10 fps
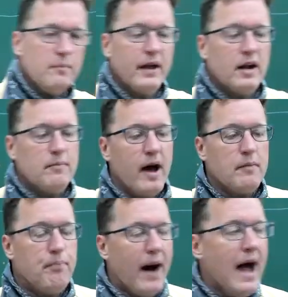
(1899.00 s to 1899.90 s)
a bit
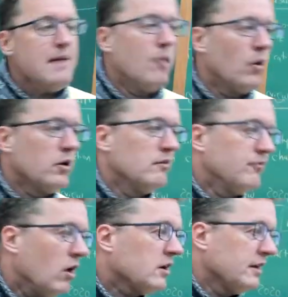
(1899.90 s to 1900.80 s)
about bimodal
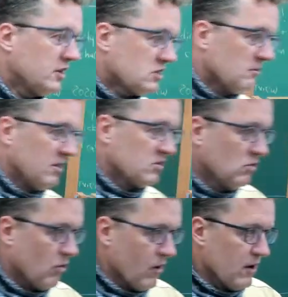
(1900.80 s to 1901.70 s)
volcanism this
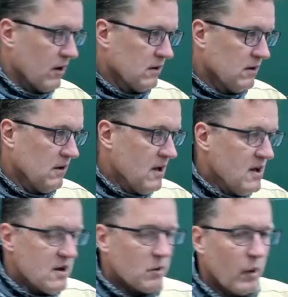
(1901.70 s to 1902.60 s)
quarter
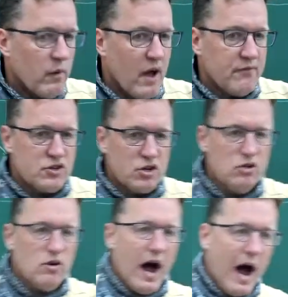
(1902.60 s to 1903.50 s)
where you have
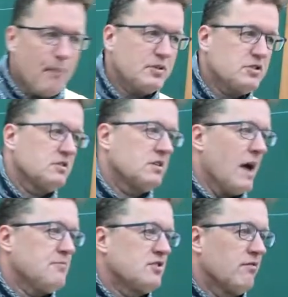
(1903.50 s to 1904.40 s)
two opposite
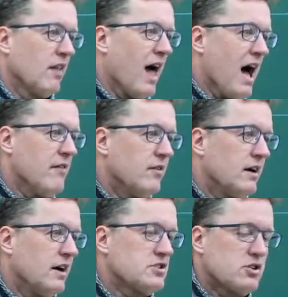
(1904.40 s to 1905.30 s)
types of
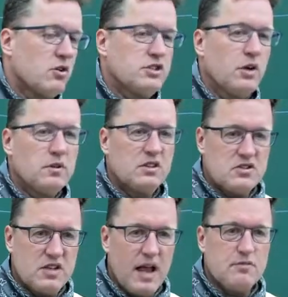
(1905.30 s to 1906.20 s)
lava associated with the
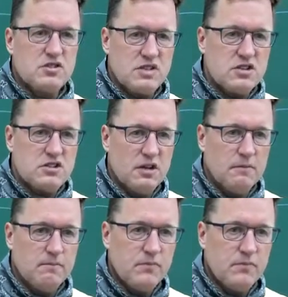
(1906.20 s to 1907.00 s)
same system.